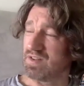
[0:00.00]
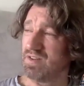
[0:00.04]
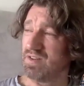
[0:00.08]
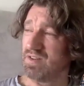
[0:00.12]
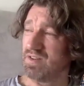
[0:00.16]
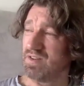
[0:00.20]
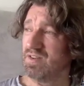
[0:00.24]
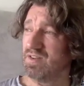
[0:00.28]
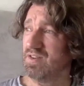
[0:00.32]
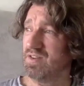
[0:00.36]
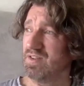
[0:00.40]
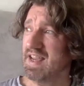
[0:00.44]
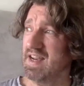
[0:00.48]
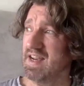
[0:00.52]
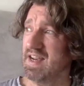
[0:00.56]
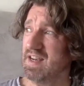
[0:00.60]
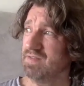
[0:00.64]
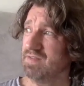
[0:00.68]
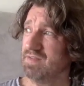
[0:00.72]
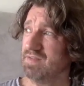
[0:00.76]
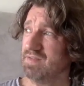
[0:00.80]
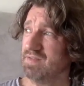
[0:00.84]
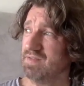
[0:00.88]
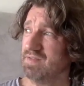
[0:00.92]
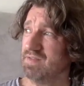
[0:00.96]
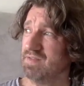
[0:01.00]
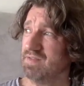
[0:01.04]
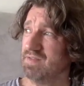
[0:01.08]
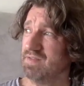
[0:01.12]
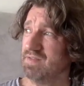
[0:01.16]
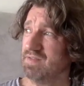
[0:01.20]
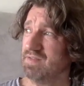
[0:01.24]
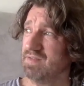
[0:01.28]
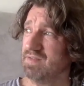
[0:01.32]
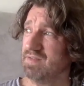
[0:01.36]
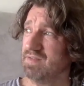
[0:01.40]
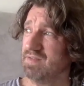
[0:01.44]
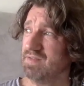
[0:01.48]
so at the end of it,
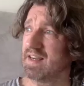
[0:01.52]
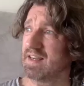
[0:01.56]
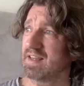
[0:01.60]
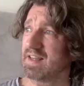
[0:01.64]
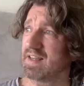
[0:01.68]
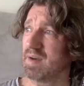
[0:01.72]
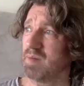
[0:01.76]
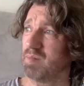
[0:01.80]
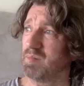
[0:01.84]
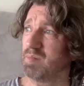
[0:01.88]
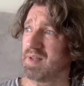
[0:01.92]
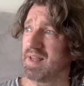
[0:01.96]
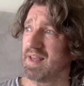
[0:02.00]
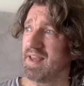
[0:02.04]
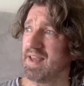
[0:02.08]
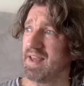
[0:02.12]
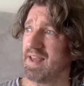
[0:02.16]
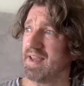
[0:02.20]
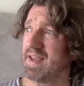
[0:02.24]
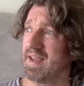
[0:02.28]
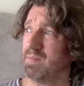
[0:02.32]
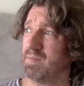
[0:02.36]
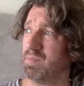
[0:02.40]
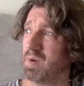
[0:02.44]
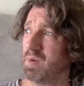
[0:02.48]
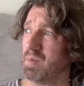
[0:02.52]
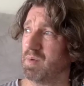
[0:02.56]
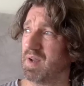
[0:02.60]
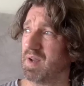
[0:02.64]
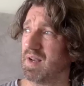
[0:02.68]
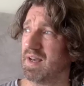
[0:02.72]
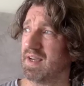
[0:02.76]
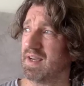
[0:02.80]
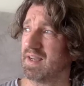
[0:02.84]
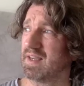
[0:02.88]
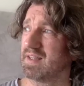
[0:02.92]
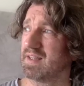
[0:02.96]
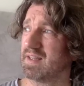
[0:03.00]
at the end of that campaign,
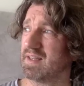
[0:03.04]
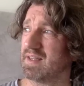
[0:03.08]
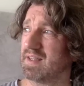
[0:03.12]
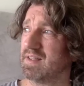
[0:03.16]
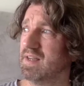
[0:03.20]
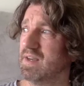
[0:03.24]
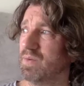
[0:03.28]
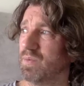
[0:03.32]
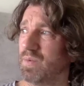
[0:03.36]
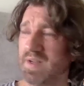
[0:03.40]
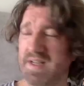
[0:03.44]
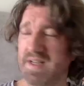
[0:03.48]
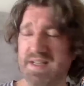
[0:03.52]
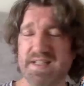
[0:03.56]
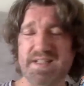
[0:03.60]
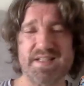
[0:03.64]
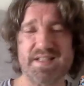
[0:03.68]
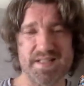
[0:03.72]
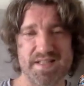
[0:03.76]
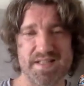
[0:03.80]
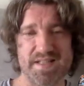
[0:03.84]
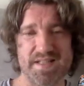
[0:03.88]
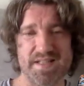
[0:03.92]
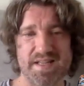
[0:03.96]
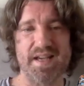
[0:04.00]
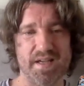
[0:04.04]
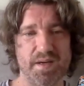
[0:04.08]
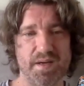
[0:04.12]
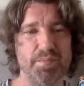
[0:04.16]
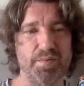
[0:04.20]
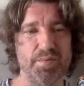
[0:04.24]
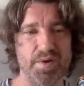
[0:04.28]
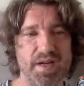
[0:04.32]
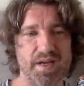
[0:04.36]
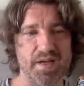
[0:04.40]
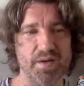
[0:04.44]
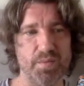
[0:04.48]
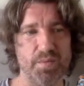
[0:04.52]
we were like, we need to take
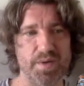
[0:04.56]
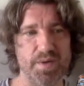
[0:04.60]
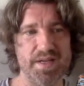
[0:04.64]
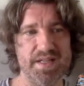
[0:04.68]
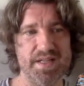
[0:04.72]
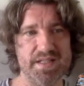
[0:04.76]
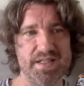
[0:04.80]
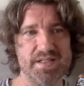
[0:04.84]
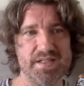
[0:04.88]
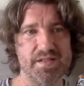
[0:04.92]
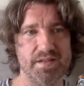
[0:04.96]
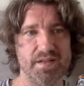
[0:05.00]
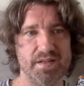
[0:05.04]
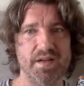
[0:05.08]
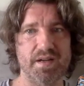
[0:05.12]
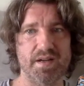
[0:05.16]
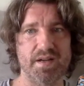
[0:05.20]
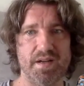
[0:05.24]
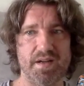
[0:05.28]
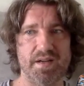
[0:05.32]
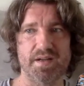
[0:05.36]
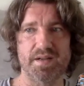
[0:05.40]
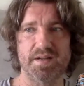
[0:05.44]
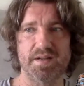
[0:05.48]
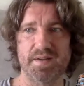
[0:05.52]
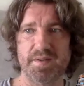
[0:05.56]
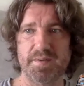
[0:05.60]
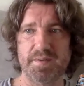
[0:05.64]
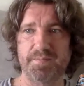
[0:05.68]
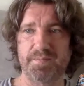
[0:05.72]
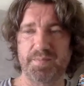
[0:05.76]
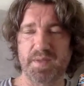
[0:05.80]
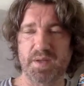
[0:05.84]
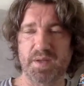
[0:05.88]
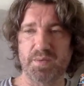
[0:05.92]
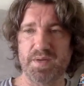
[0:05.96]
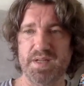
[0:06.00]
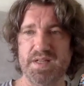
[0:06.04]
a break. We need to
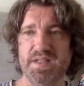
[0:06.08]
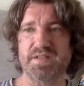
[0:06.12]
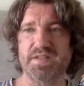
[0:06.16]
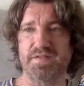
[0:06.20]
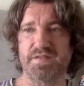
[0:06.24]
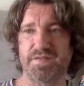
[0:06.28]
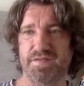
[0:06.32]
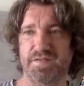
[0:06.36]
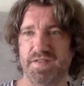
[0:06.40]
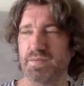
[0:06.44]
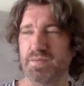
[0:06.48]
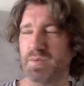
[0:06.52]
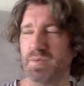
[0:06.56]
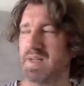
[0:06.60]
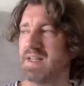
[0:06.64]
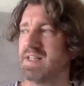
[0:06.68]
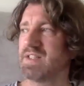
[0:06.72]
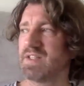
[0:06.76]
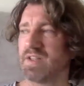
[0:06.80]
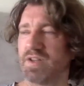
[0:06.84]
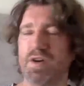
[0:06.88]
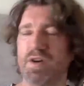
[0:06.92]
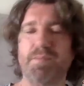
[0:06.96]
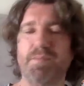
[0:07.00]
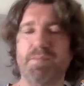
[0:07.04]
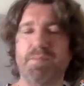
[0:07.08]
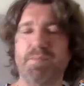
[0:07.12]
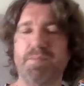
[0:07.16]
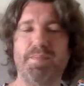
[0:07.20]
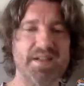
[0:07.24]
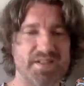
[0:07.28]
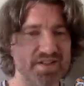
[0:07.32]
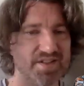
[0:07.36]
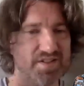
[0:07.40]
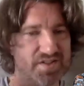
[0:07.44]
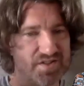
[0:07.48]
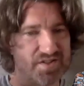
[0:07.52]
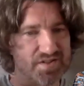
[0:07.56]
go
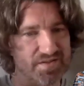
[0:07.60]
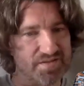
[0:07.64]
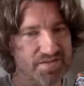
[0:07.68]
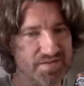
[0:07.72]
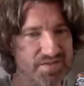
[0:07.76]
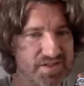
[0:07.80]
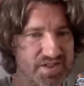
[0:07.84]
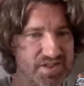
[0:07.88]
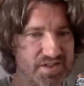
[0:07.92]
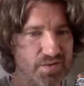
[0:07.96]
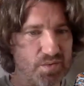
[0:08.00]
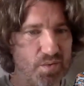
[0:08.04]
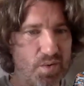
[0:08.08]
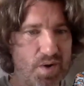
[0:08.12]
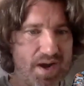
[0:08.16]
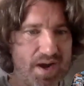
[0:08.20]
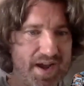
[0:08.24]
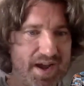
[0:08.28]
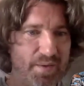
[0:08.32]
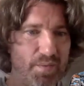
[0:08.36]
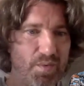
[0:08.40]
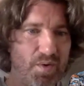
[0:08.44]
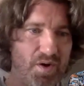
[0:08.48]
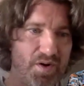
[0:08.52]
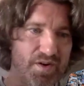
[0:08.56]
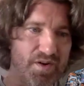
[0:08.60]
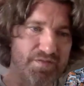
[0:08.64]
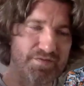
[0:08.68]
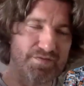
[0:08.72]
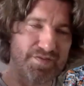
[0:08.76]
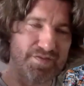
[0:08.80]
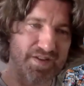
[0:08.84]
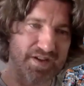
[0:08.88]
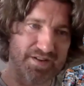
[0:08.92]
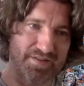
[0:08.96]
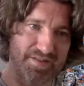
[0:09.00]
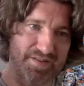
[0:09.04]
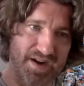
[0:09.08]
back to square
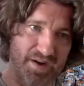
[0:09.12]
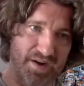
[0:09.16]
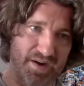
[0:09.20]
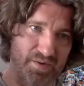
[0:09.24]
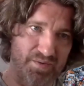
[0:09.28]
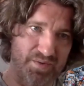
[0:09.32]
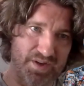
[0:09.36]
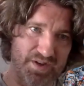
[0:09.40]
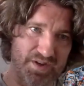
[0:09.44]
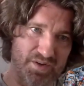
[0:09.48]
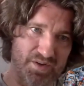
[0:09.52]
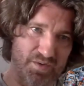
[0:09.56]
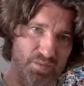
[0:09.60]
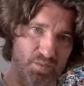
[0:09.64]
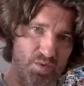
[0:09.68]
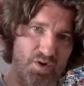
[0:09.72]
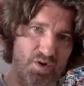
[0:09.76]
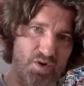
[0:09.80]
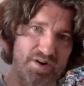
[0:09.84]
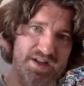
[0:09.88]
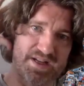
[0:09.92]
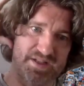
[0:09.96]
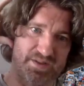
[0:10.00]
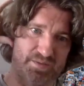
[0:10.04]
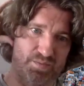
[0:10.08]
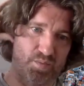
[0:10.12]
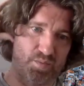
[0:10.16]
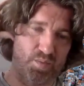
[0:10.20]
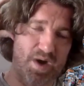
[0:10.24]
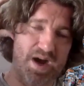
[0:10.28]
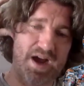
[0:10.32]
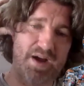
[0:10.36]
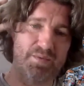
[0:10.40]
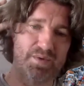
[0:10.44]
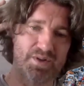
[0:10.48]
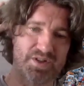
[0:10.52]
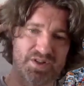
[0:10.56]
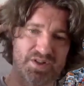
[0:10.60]
one and figure out, you know, what it
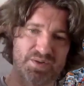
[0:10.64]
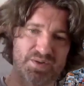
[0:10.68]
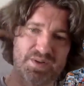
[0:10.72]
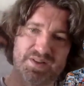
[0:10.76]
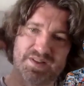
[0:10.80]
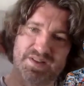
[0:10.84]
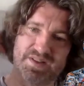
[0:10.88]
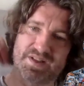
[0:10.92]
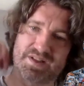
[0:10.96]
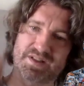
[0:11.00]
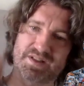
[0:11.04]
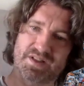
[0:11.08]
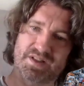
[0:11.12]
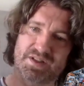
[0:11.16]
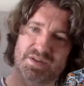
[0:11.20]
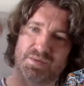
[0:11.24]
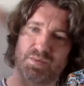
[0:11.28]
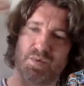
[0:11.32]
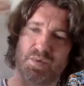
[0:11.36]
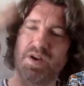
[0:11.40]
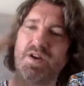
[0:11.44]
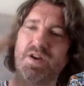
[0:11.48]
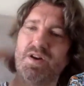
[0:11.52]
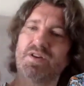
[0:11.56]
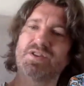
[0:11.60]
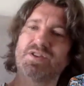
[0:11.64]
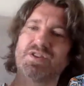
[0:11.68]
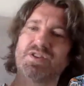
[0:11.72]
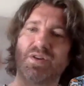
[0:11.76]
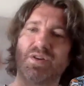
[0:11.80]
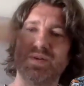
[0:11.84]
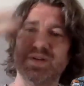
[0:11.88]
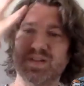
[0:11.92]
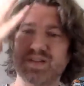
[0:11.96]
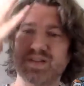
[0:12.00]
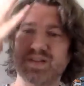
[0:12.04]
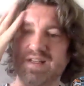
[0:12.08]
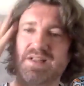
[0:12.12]
is, why we're doing this, because we're
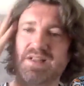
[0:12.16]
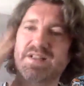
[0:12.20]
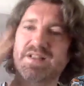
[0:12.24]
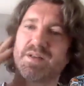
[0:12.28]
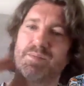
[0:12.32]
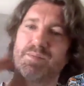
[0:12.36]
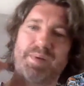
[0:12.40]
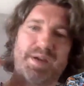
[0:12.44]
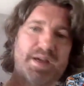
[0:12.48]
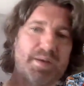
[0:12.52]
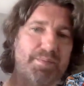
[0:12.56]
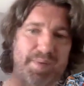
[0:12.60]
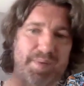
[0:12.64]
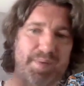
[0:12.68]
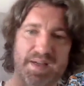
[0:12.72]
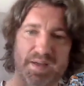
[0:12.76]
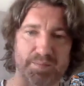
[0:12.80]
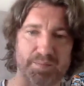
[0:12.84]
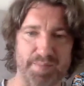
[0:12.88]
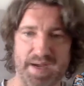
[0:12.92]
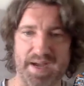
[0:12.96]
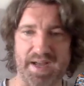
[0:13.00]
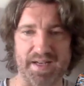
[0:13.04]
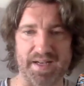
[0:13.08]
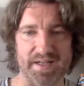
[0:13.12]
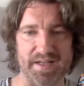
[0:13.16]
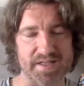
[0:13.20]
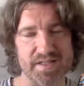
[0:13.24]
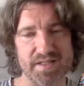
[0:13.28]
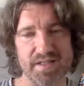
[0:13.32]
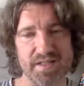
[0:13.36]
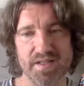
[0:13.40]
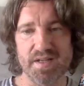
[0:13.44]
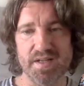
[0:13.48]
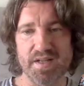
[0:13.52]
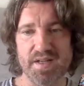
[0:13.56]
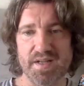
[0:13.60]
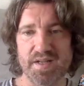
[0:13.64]
not doing this to be a big
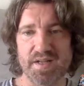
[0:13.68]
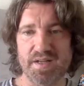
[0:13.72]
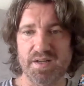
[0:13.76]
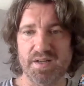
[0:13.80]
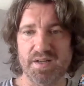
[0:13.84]
band.